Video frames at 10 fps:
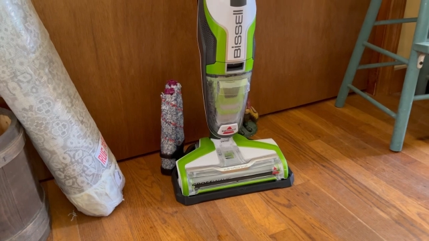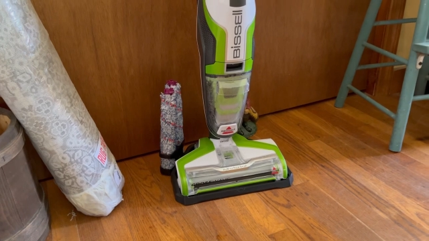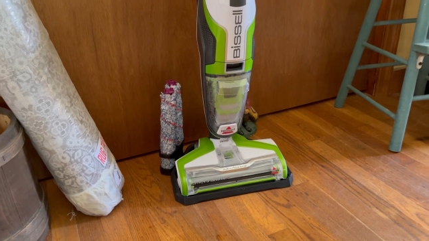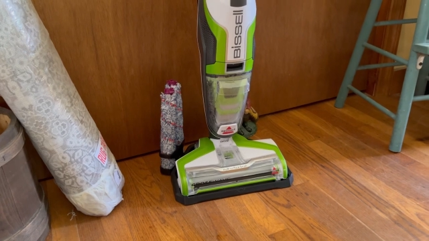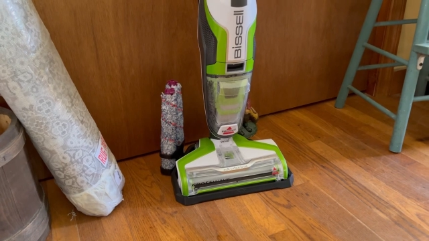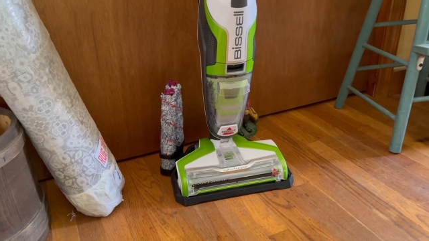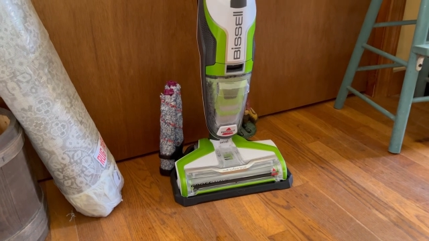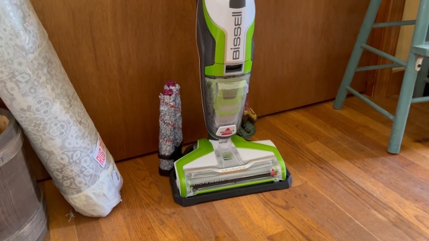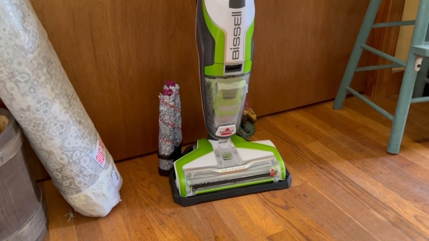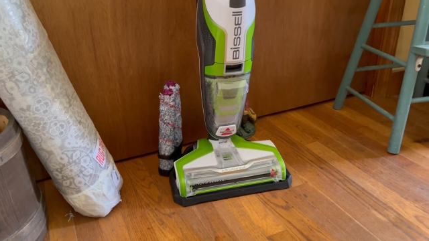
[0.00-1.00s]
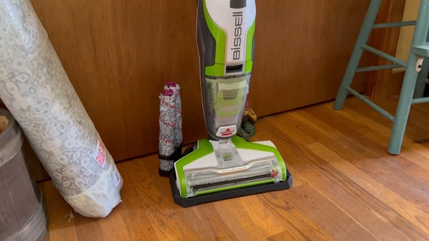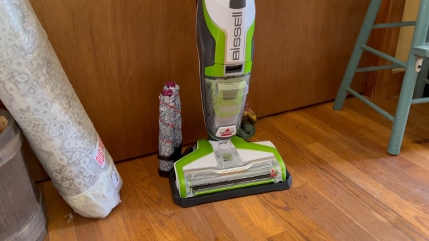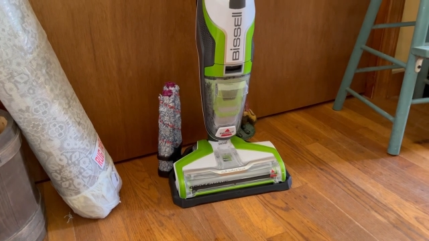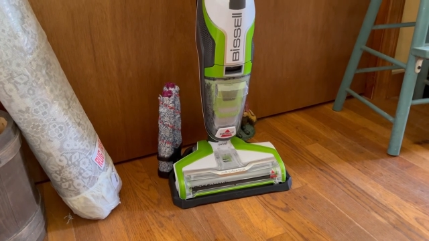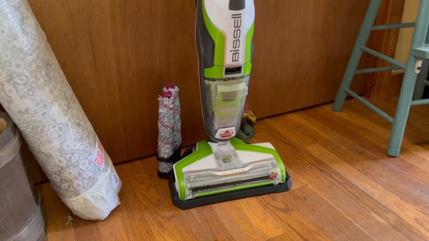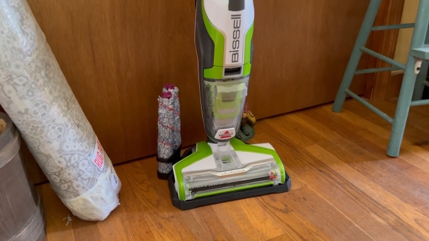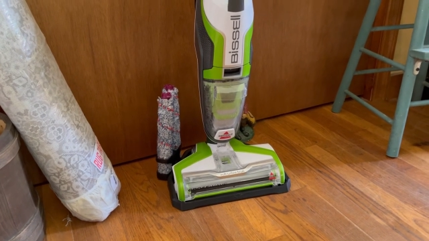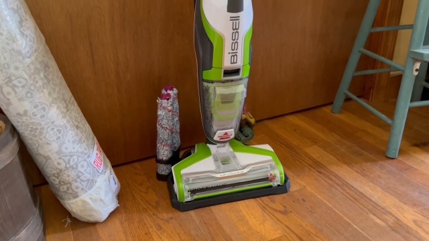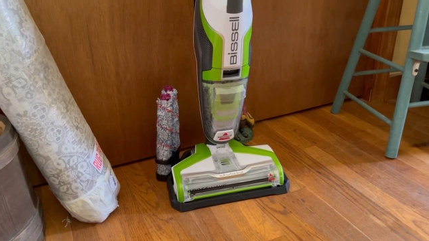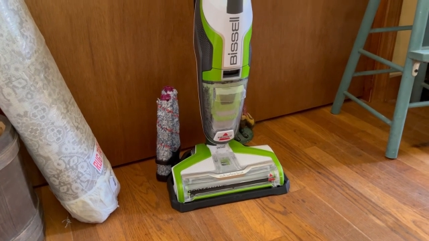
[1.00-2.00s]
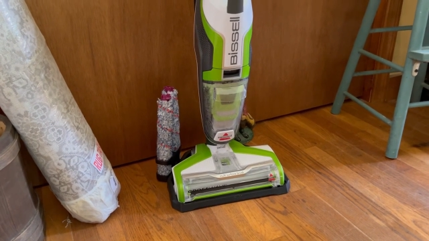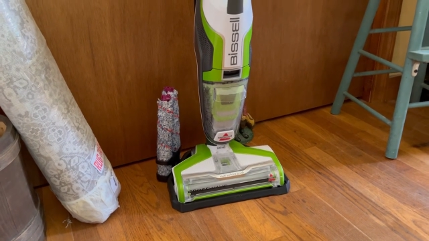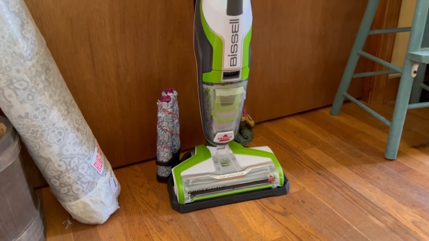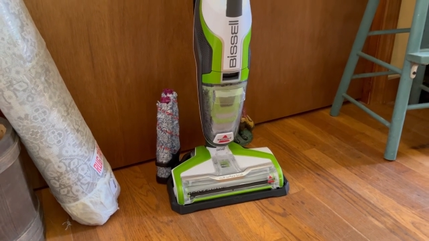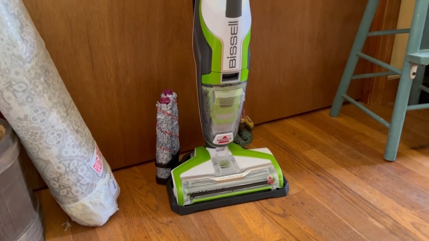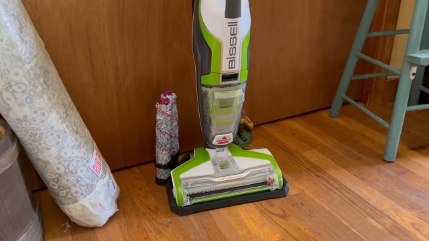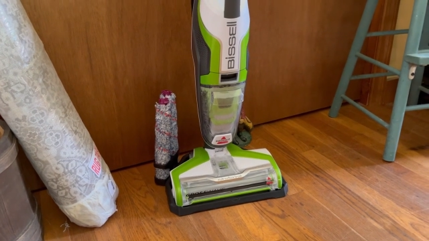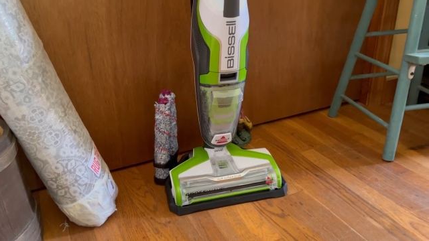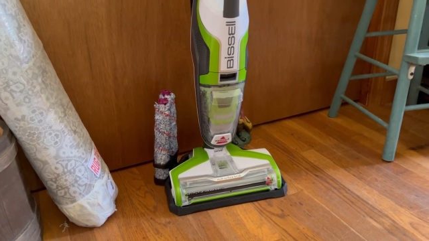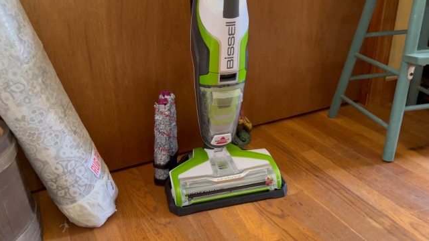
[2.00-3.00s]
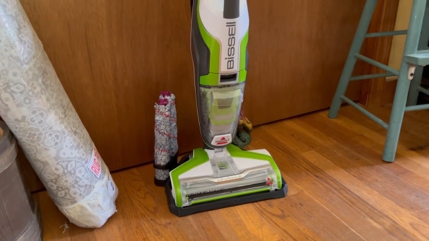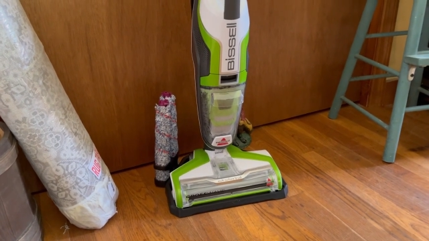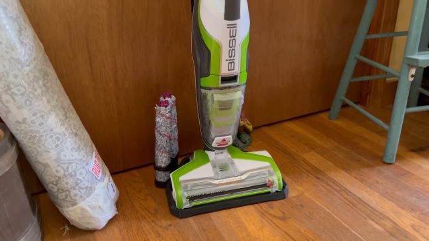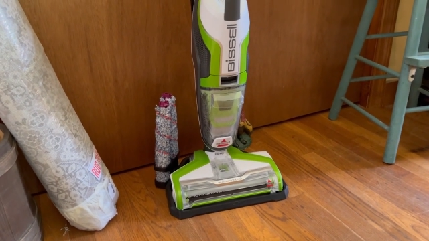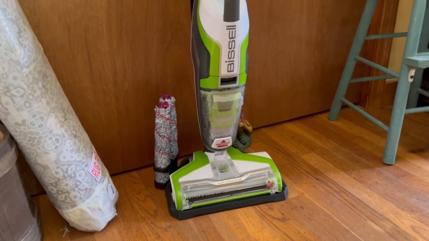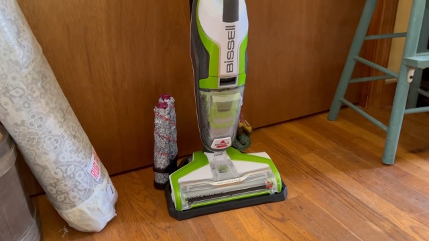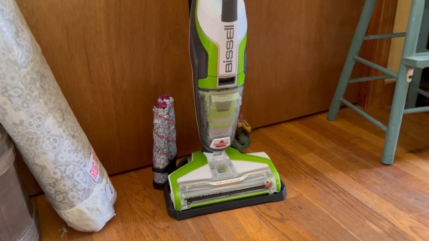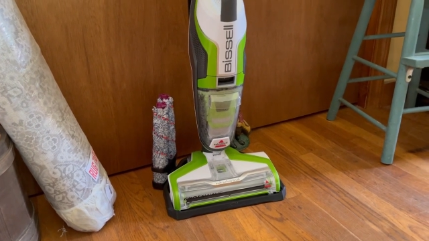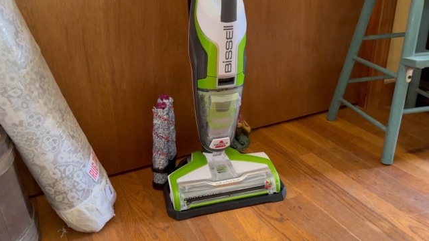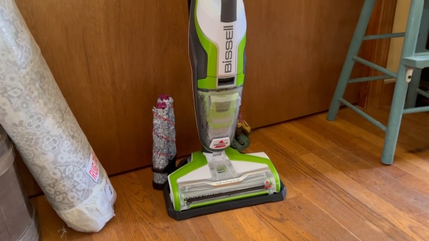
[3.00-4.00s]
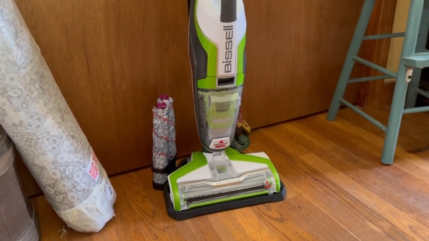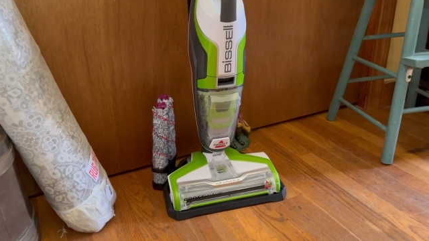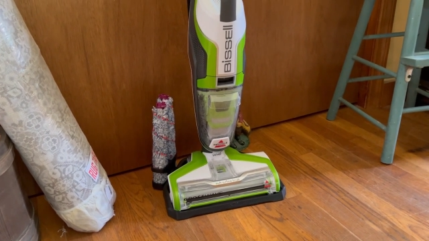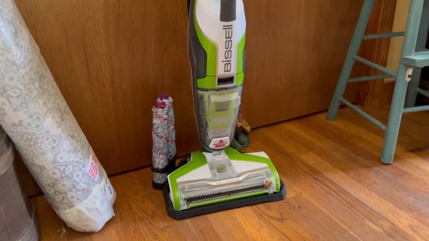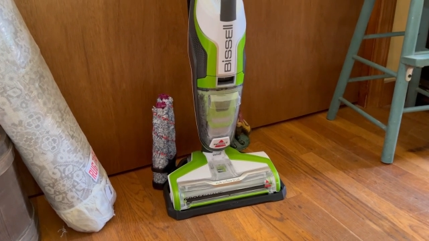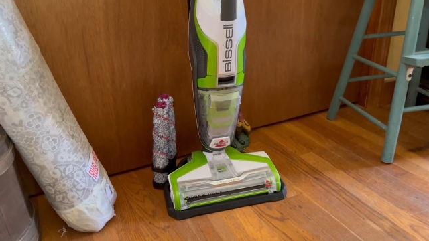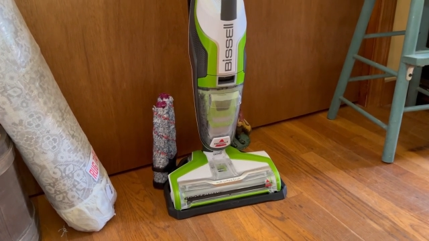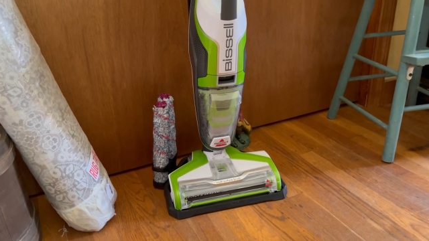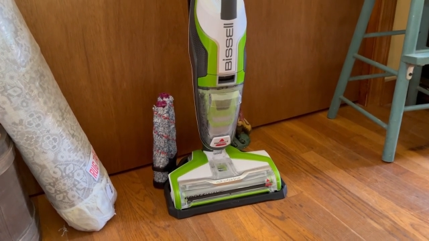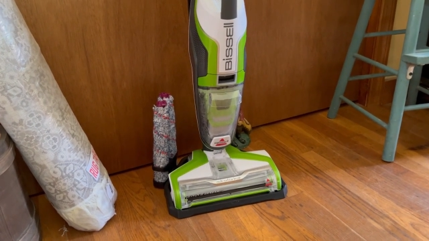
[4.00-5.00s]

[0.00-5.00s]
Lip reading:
No face is visible, so there are no lips to read.